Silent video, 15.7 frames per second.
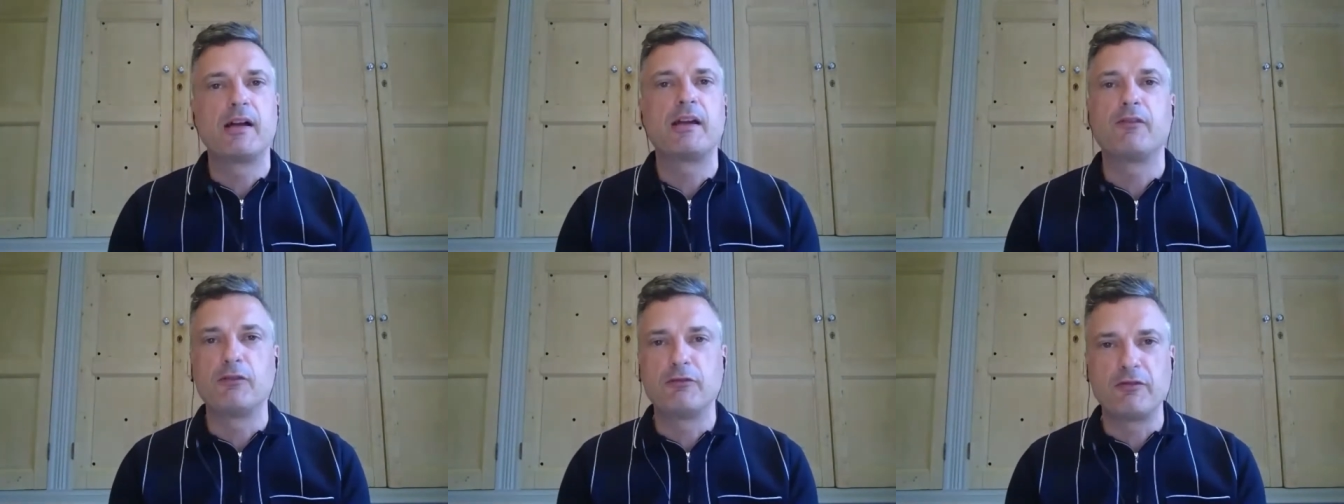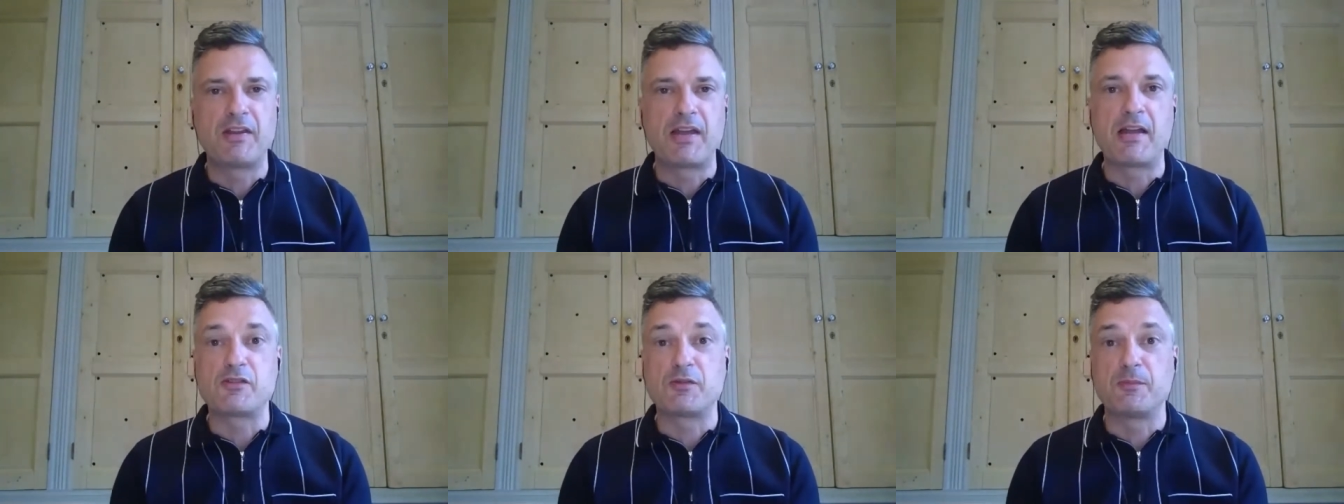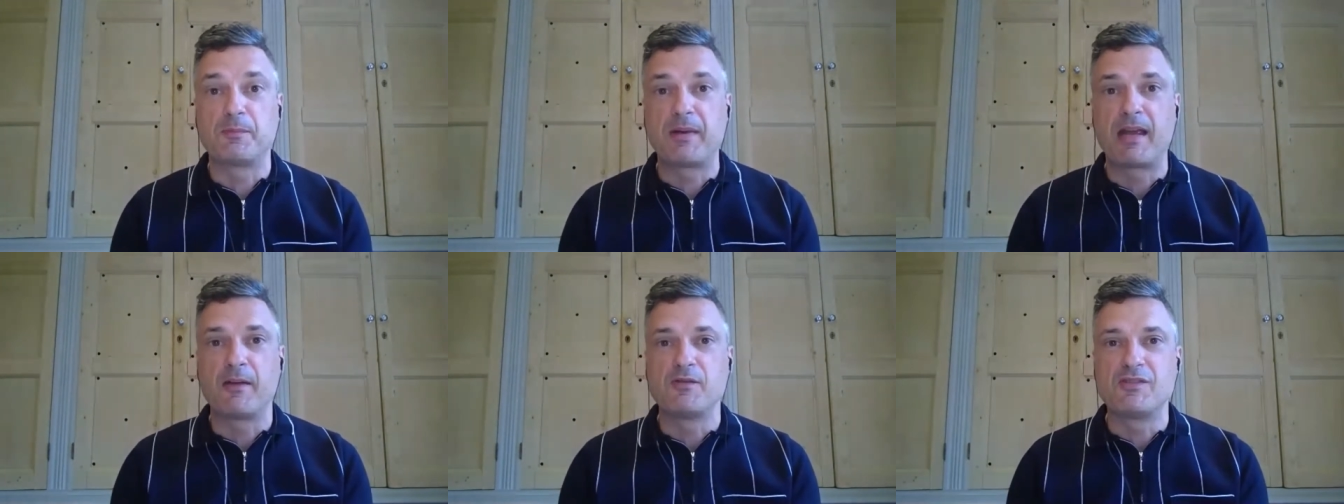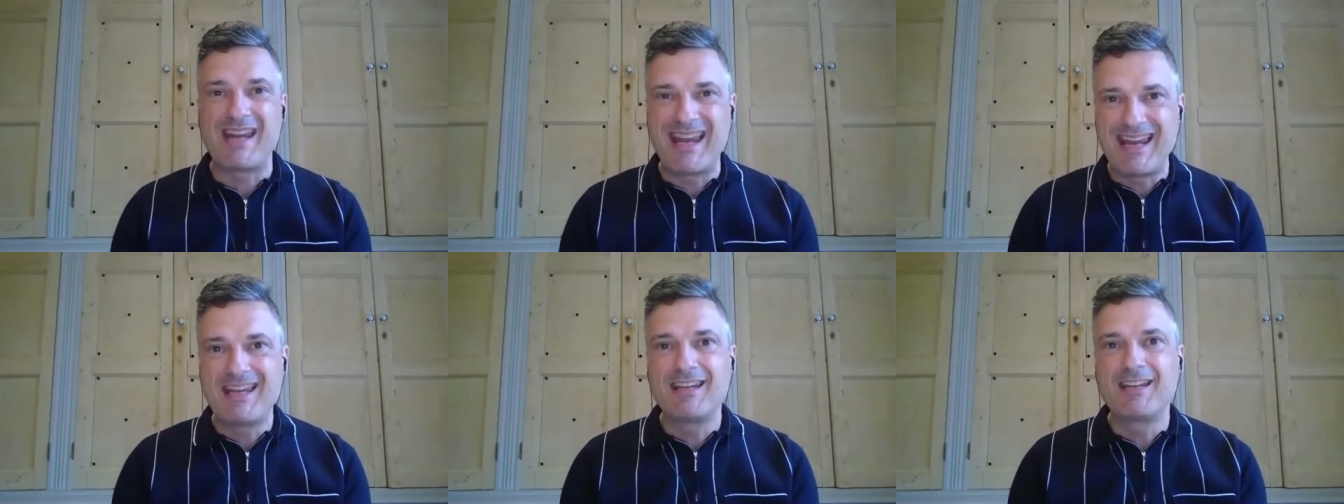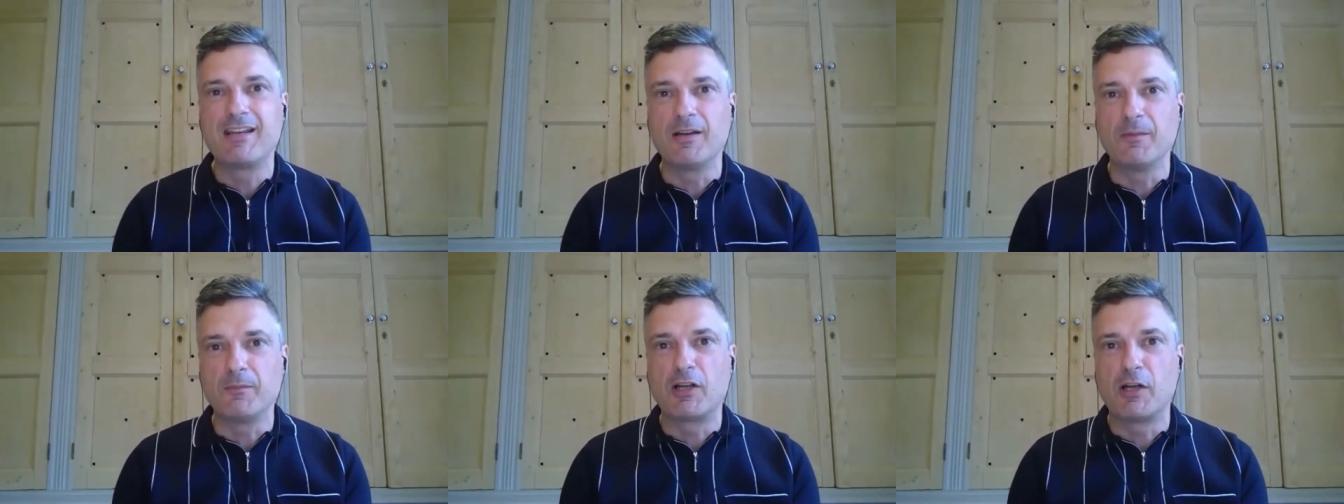five hundred thousand pounds
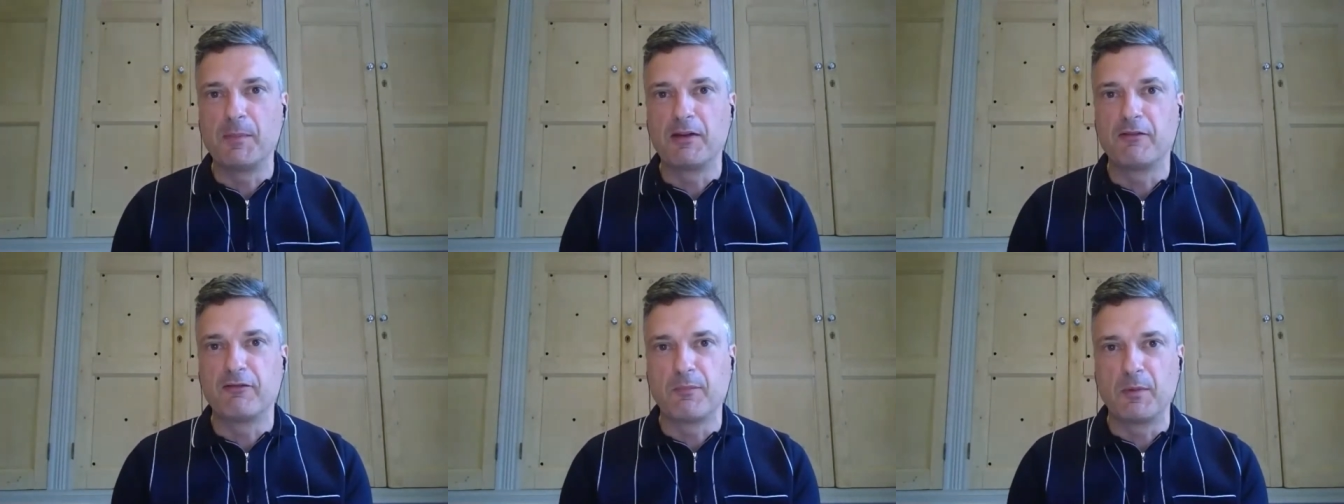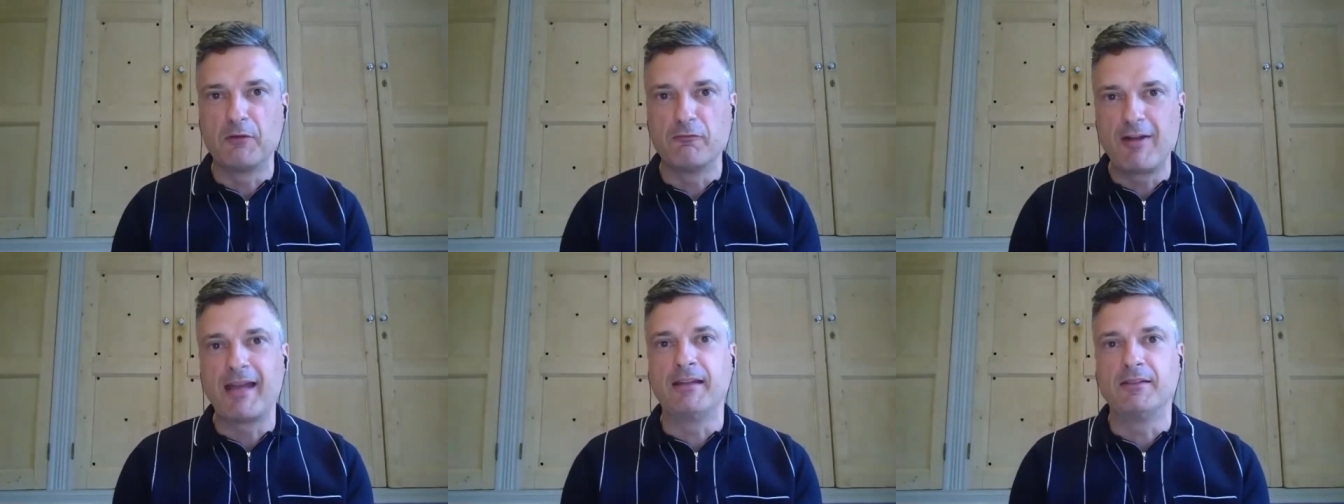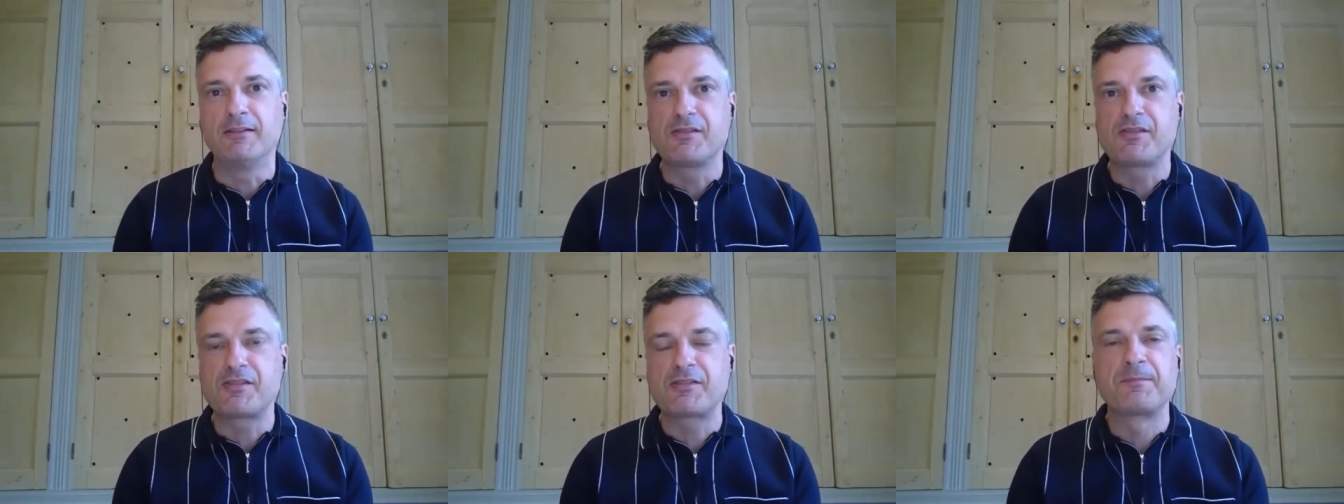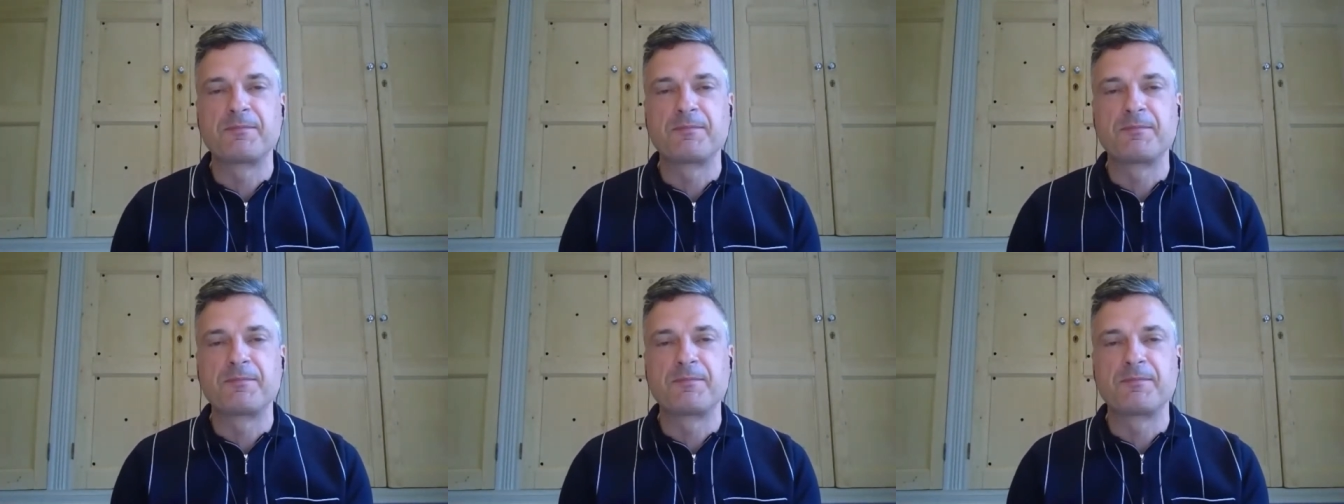income coming from the rents. Yep.